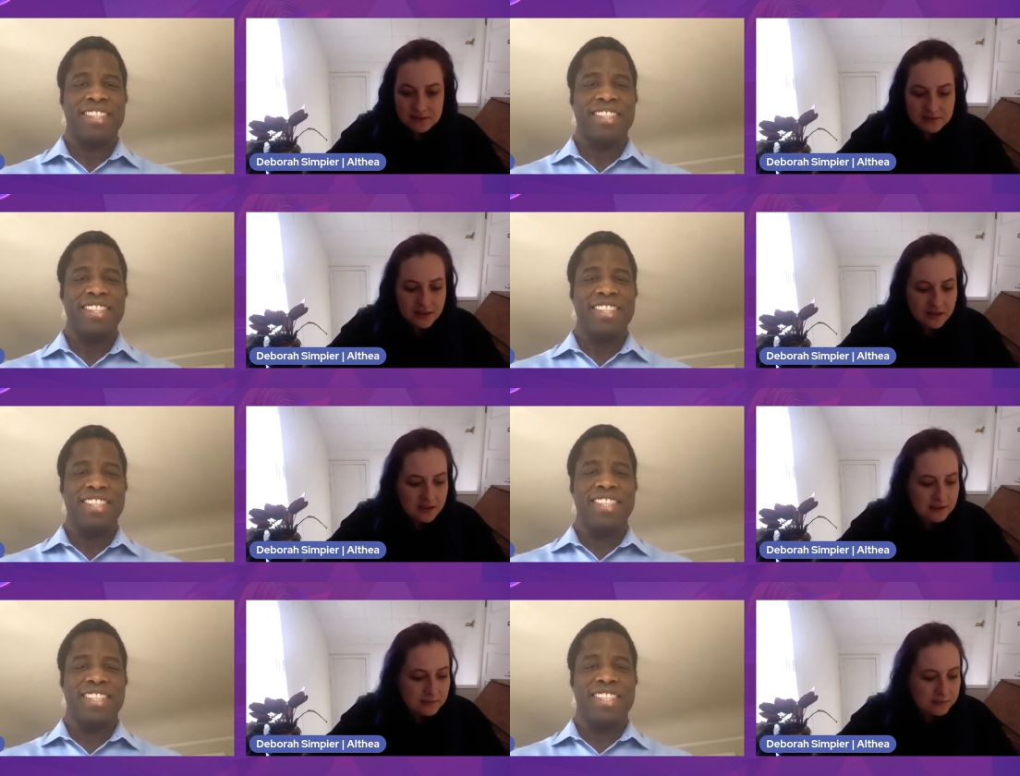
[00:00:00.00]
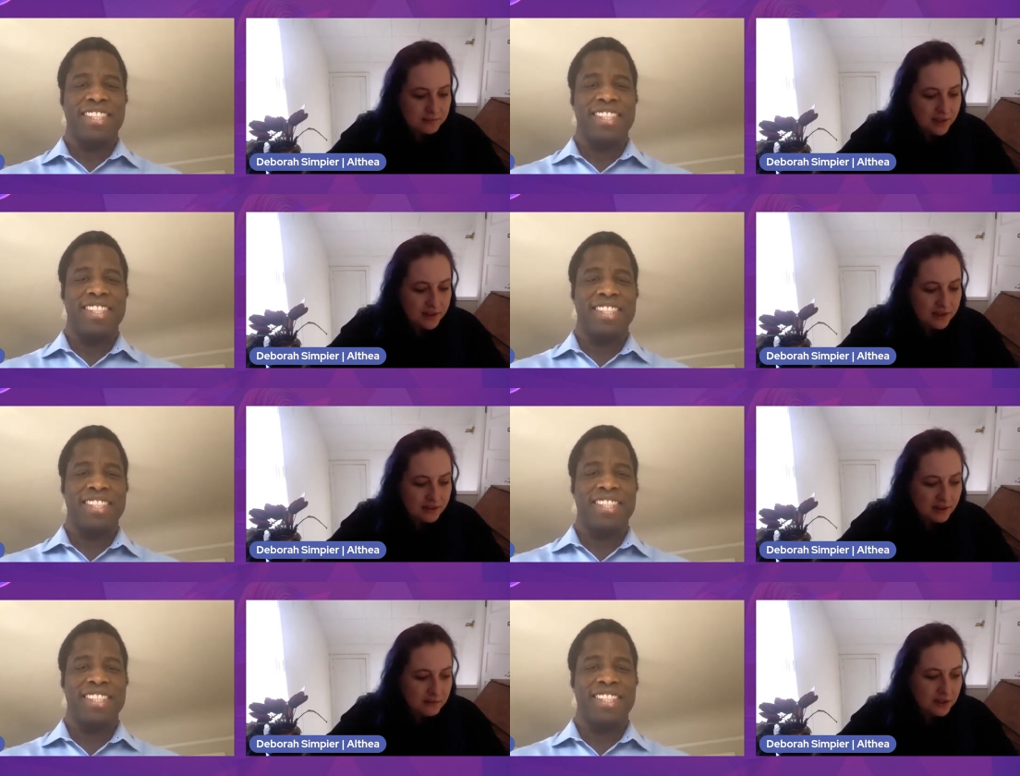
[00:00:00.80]
Speaker 1: Um, and then got
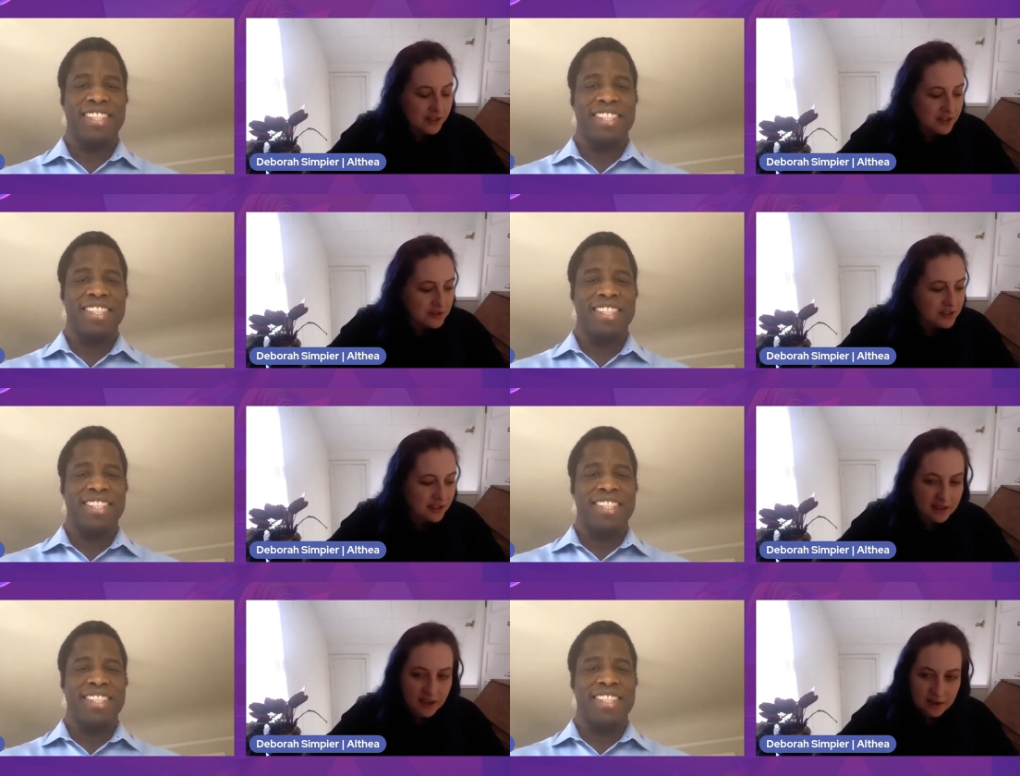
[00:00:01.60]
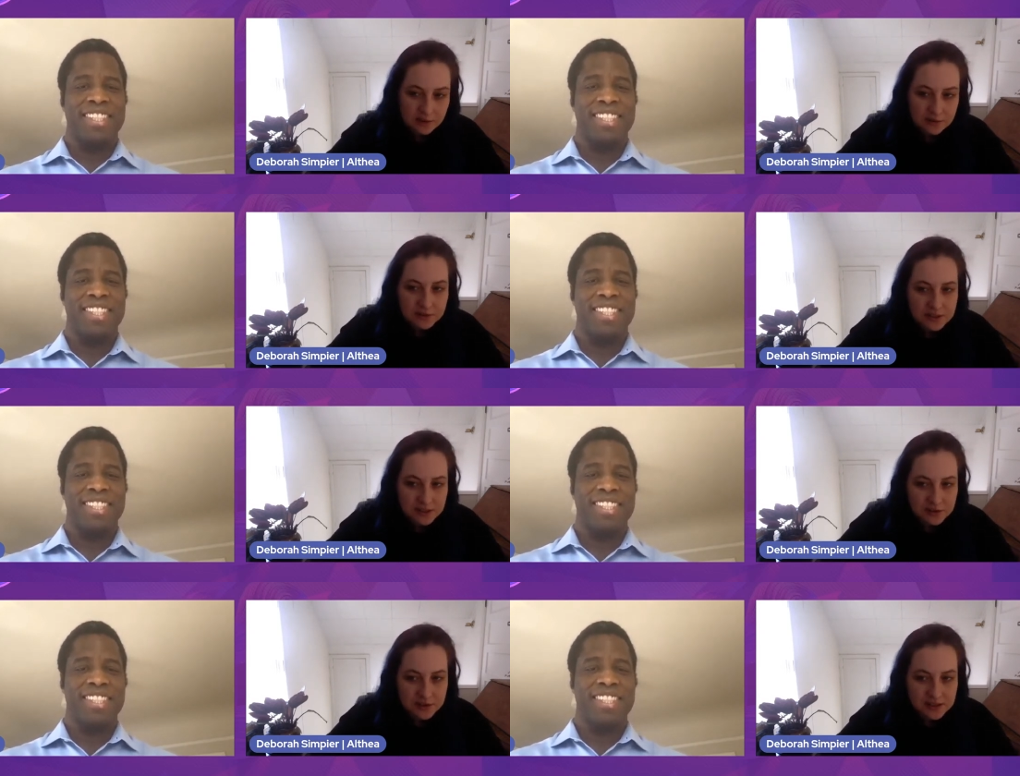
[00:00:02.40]
very interested in how
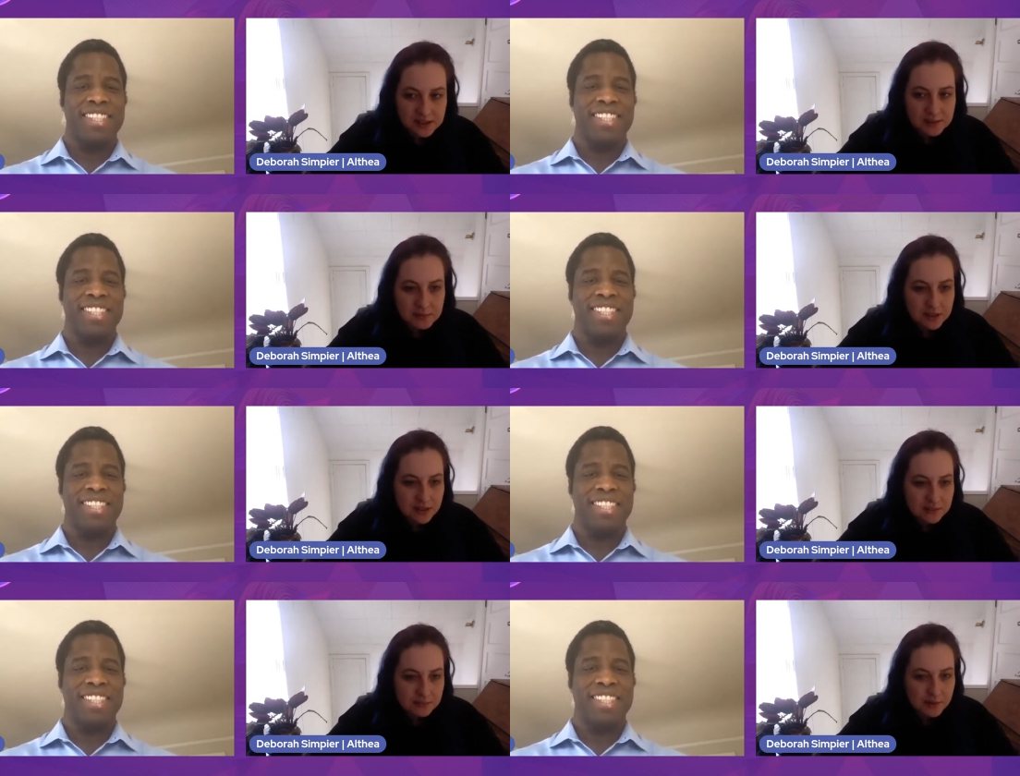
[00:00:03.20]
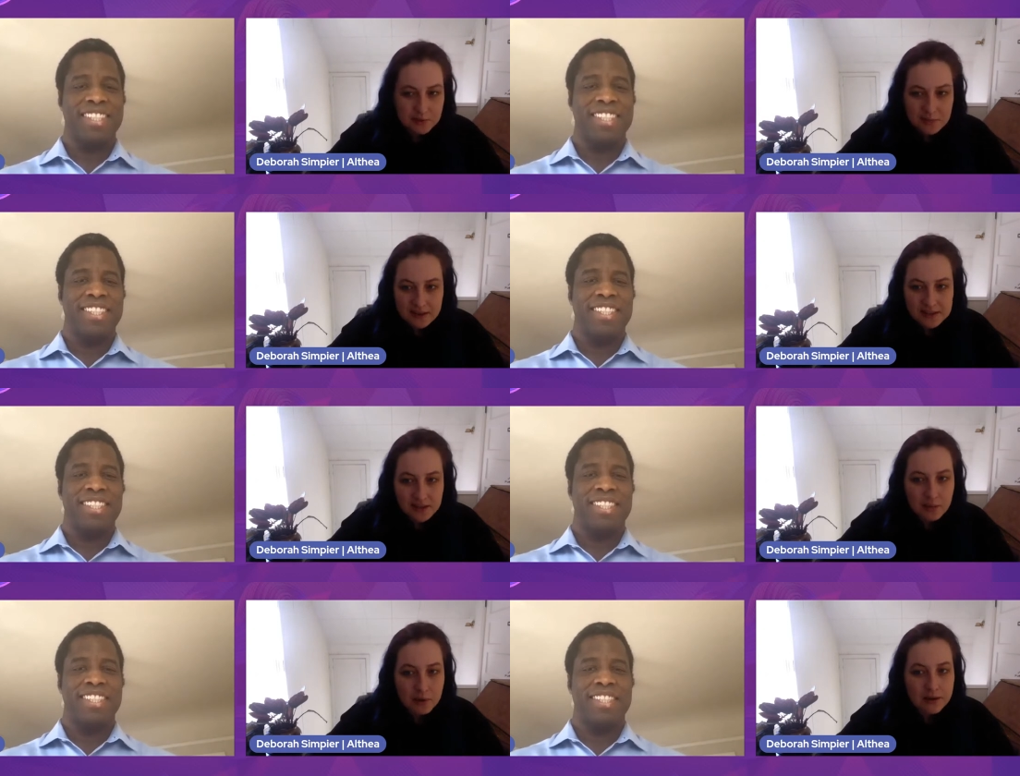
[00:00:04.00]
decentralized systems could you know make this all
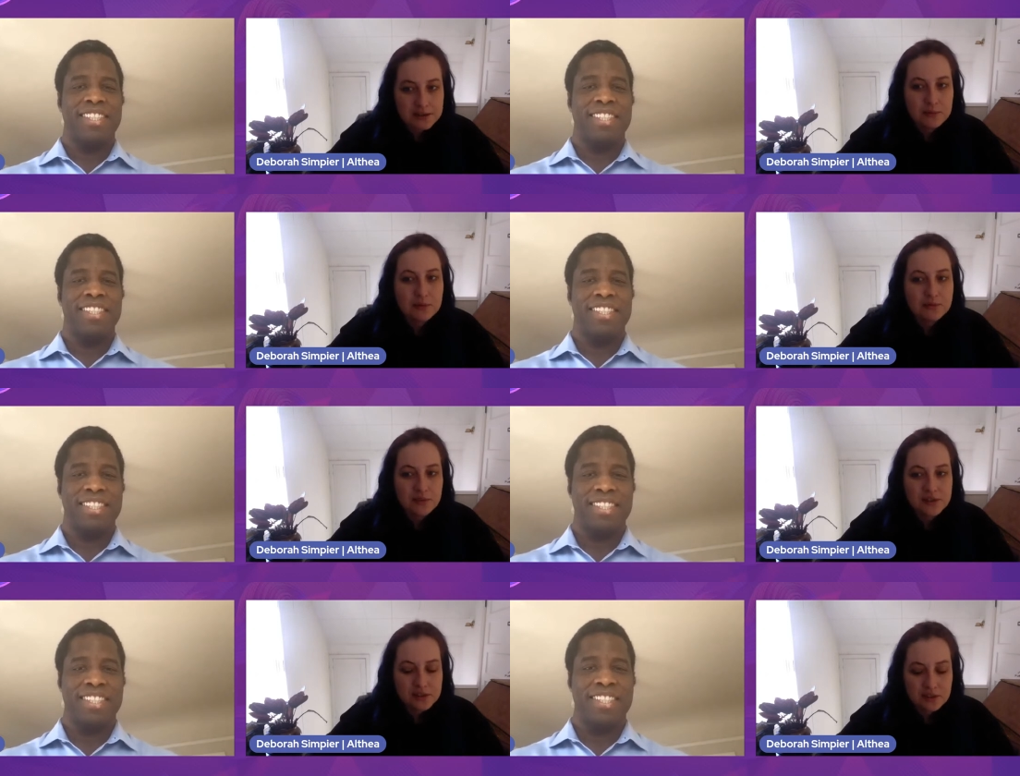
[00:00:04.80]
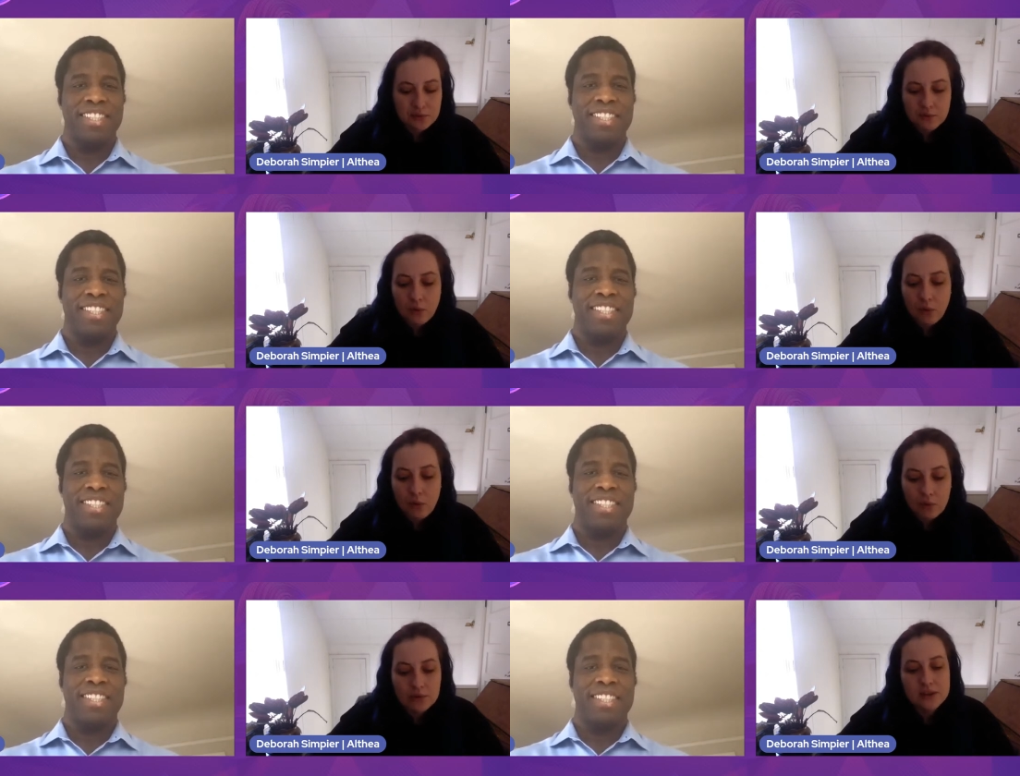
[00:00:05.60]
possible for us to sort of
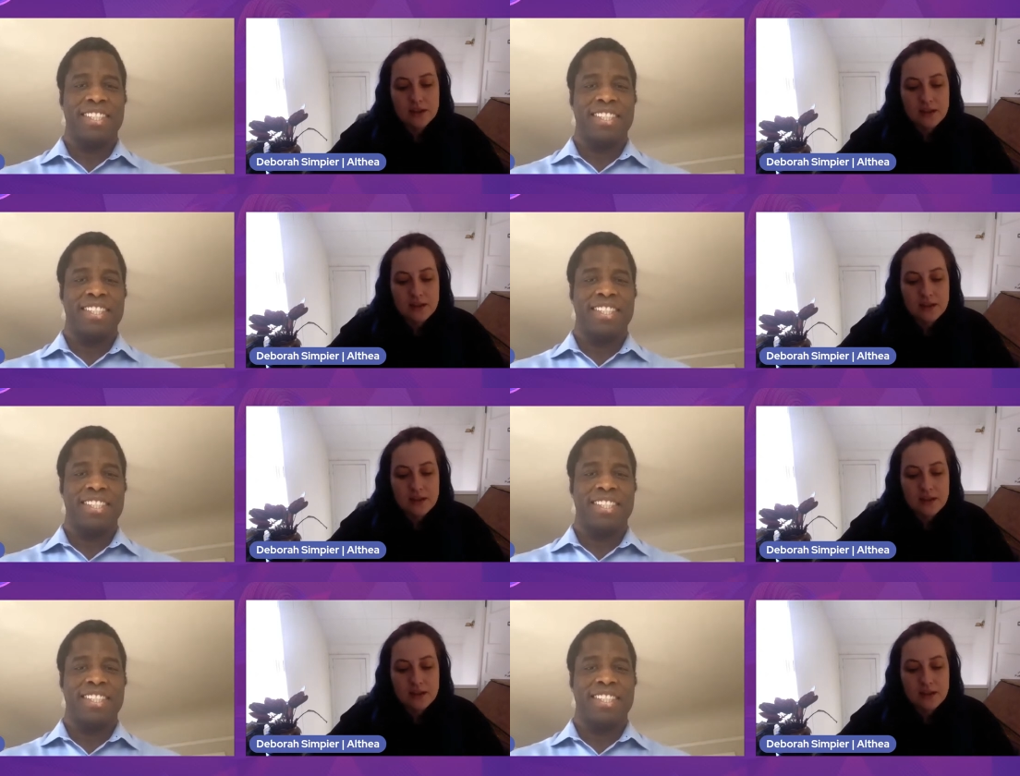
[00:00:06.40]
hold